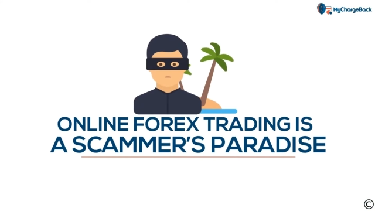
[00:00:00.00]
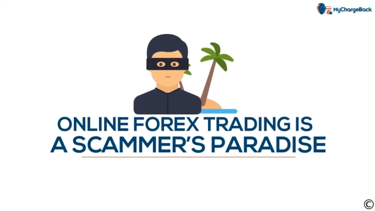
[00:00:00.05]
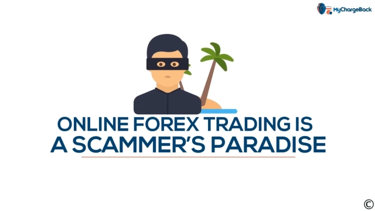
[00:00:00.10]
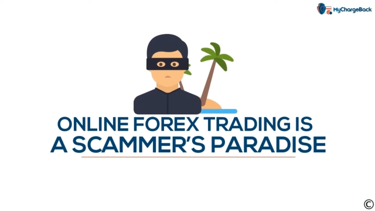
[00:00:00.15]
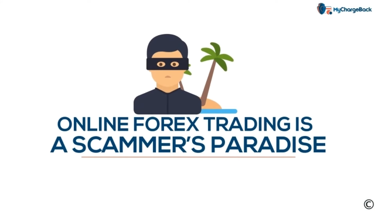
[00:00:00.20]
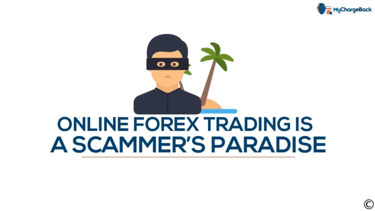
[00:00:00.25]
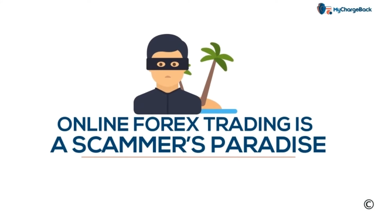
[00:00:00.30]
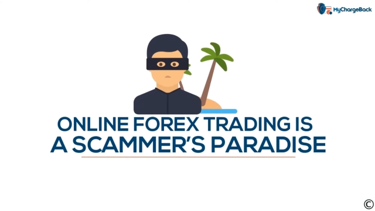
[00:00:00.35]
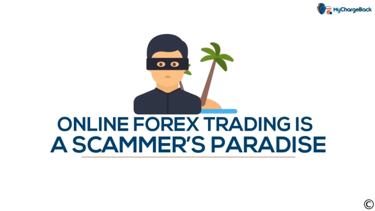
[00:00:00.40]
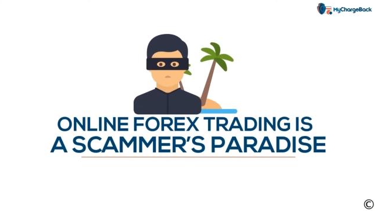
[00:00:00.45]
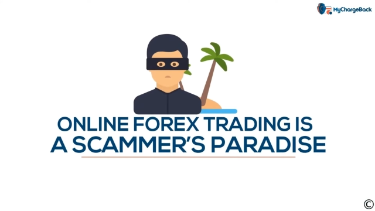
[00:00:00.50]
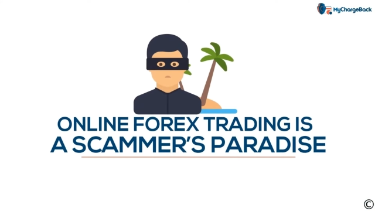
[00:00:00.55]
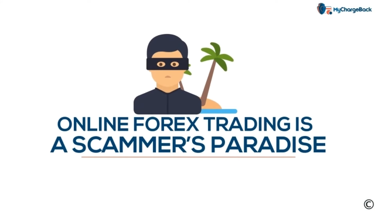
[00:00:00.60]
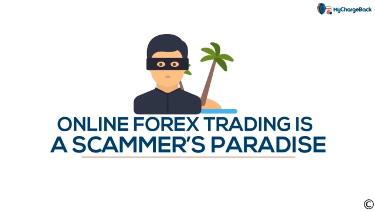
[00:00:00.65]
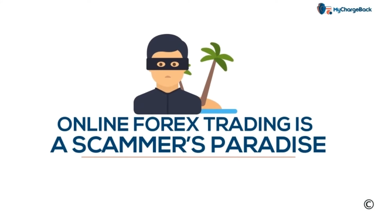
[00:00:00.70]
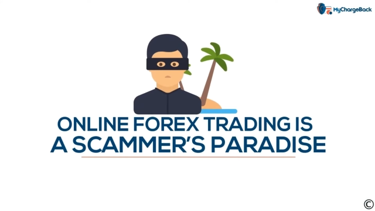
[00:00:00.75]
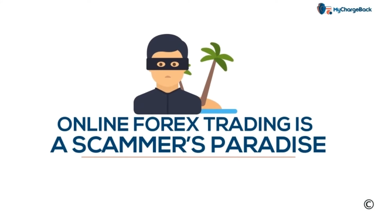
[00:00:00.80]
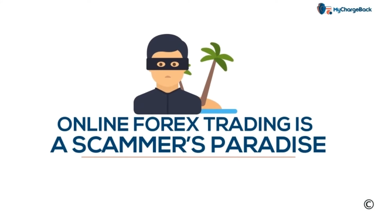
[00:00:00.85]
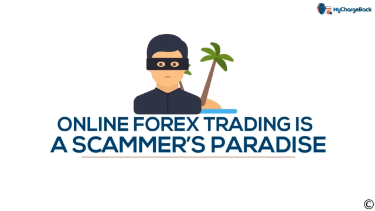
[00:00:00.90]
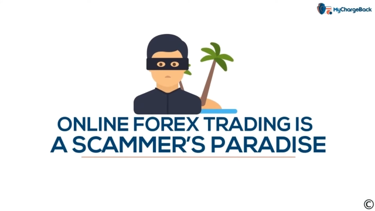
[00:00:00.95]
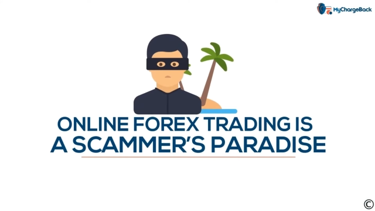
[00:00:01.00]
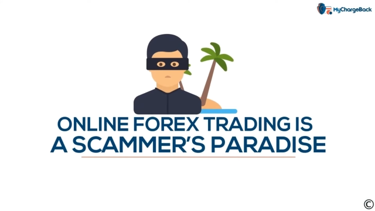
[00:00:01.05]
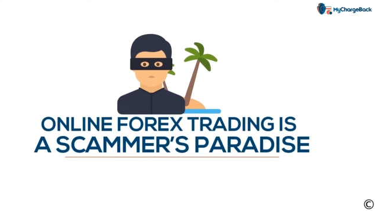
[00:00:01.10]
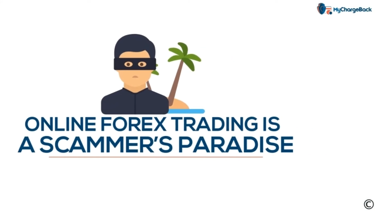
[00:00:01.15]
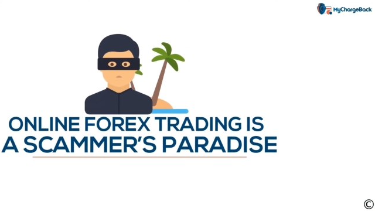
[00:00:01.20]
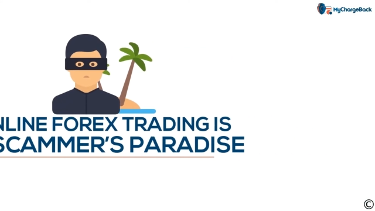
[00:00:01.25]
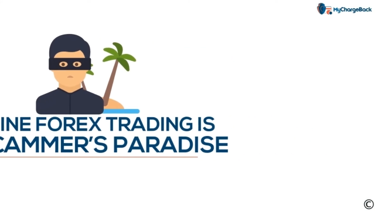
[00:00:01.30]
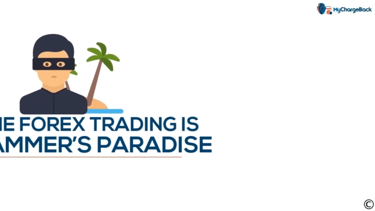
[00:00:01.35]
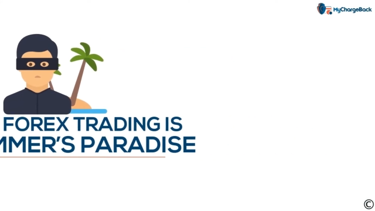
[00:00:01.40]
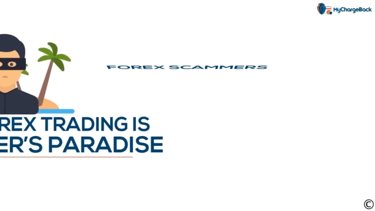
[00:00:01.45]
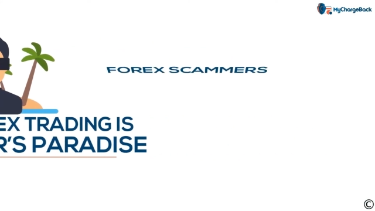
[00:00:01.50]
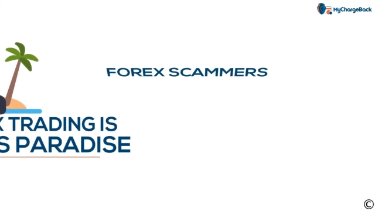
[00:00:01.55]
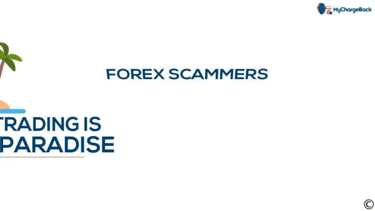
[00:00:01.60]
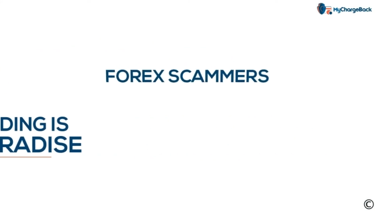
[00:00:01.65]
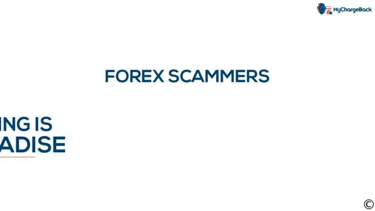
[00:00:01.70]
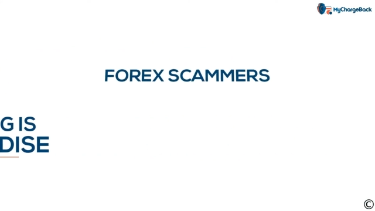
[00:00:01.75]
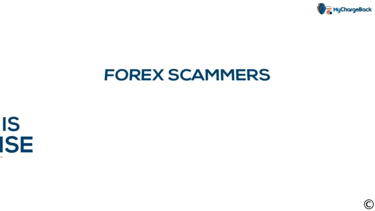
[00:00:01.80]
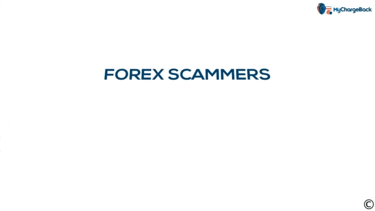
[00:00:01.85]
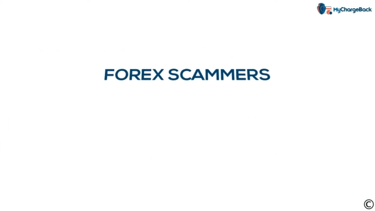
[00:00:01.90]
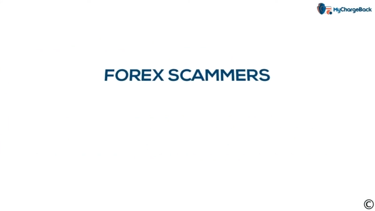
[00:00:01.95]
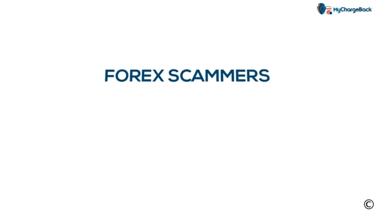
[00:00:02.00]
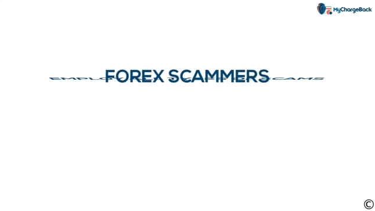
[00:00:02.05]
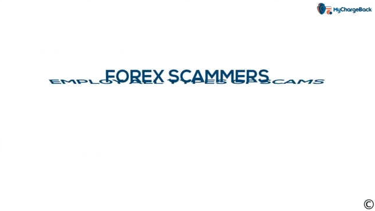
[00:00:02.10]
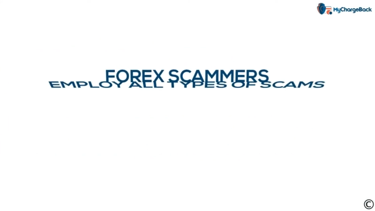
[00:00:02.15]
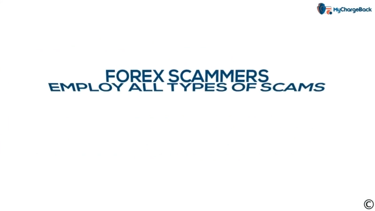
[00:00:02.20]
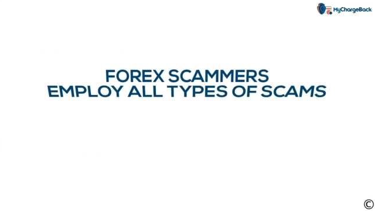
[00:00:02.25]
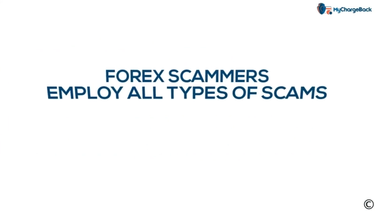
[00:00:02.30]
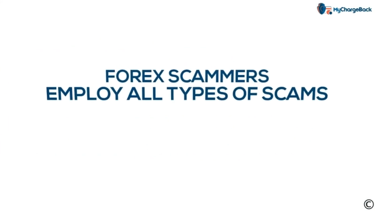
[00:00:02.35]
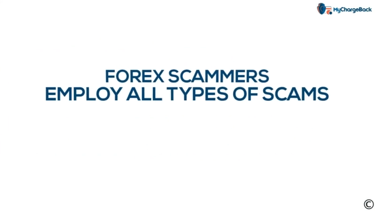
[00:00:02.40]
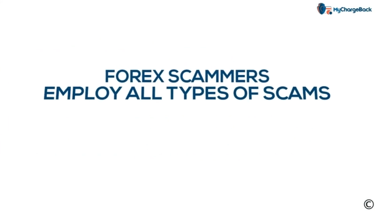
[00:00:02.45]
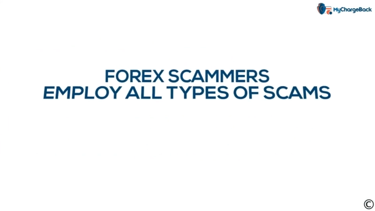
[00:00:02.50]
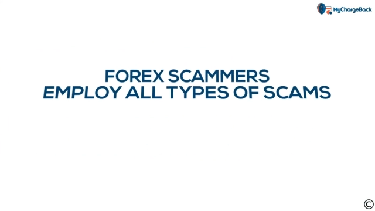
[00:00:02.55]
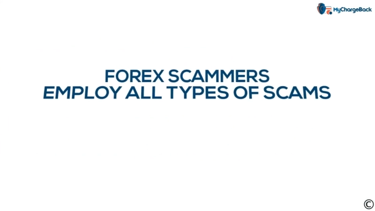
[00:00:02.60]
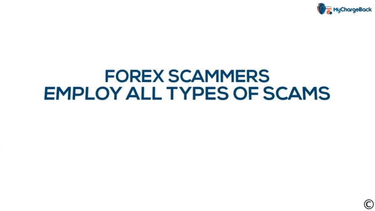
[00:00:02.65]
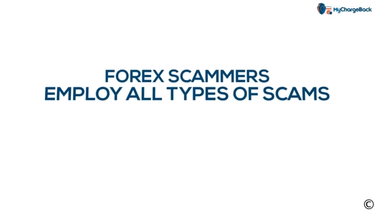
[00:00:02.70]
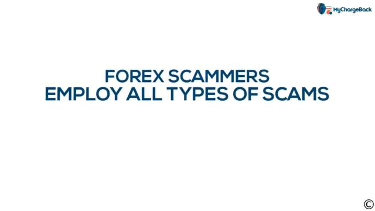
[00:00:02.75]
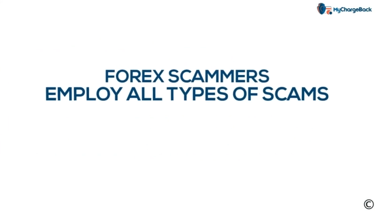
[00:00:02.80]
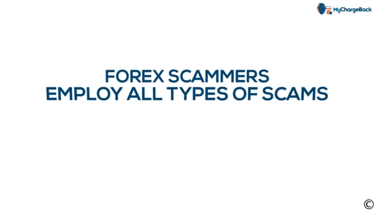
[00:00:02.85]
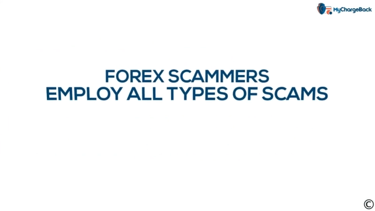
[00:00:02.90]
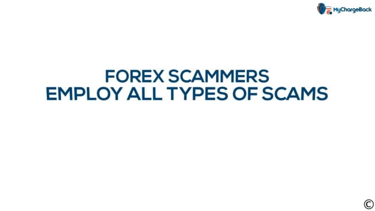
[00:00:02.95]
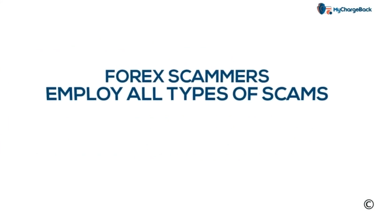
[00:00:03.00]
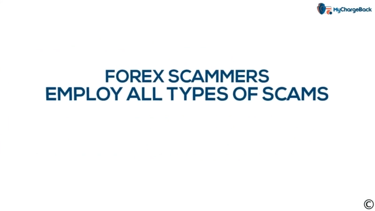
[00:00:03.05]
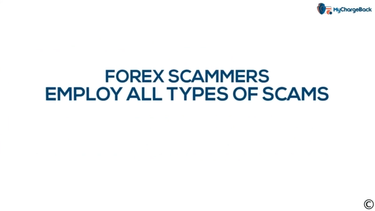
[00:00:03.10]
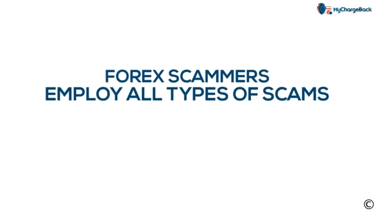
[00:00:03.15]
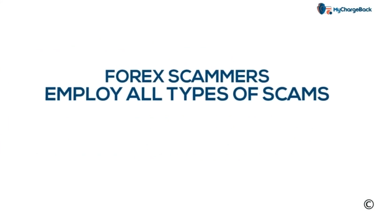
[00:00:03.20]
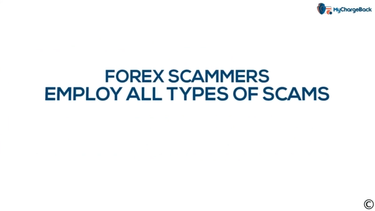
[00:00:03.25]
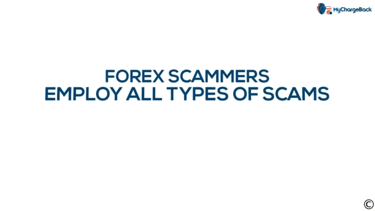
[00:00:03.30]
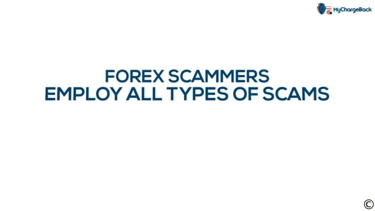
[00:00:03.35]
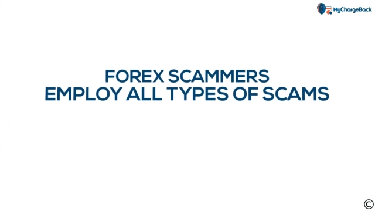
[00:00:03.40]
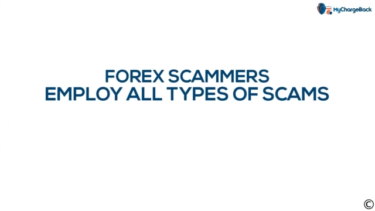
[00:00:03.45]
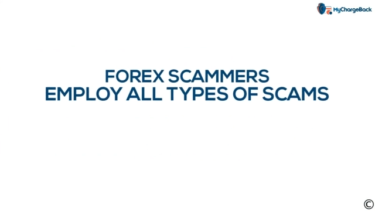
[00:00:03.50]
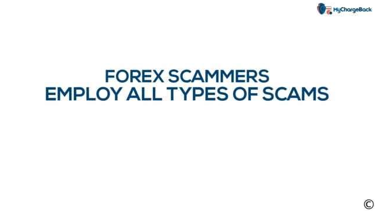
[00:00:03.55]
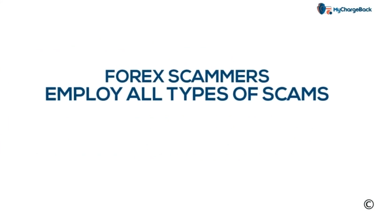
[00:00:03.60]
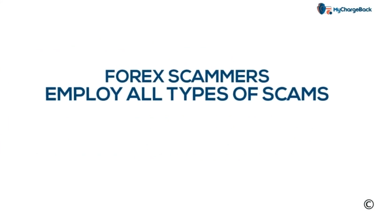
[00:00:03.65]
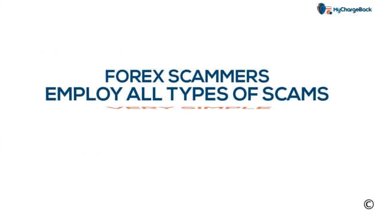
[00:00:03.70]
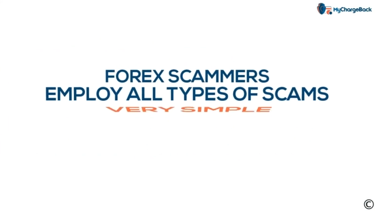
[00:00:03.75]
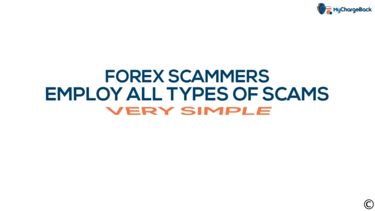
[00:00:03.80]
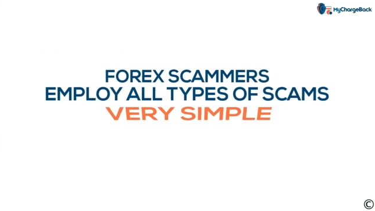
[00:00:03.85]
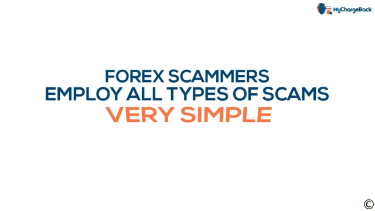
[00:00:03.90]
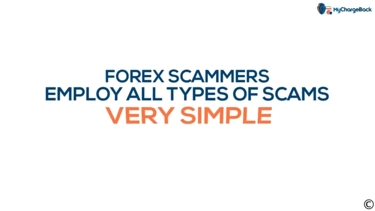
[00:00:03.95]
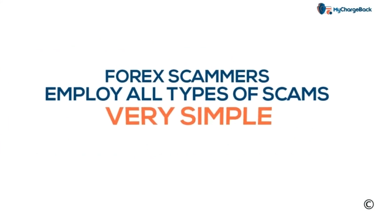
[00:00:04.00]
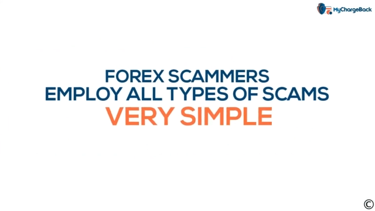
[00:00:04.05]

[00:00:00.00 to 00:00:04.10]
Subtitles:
No face is visible, so there are no lips to read.